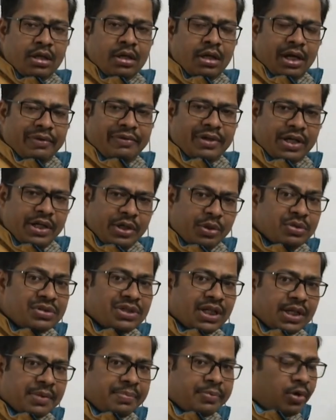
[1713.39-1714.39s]
Our new
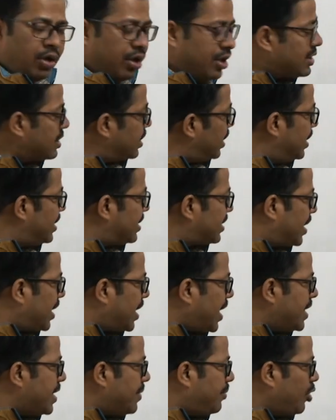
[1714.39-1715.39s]
setup cost is
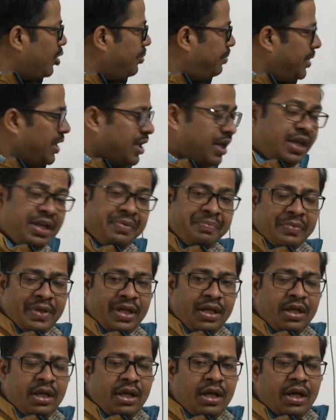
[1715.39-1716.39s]
Ki upon Pi,
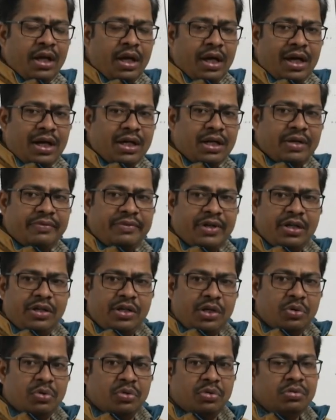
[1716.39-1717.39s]
and our
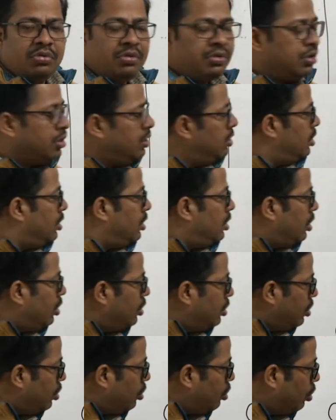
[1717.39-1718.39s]
new
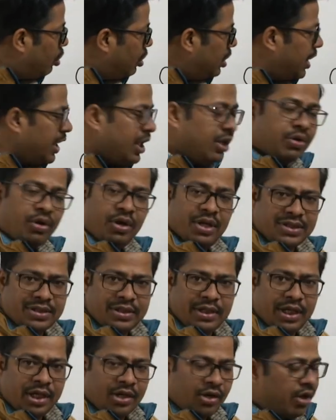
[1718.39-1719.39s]
holding cost,
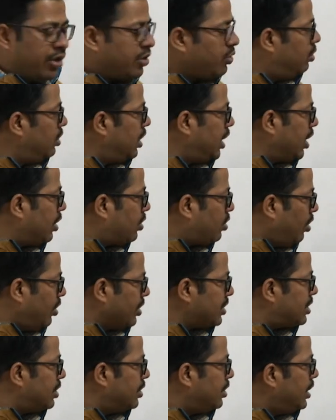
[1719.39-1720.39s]
echelon holding
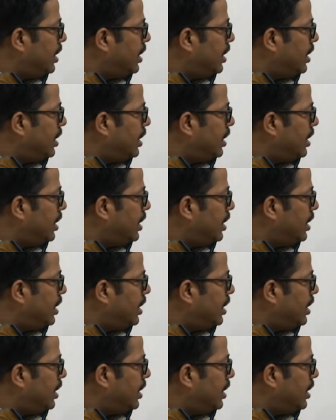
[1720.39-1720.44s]
cost,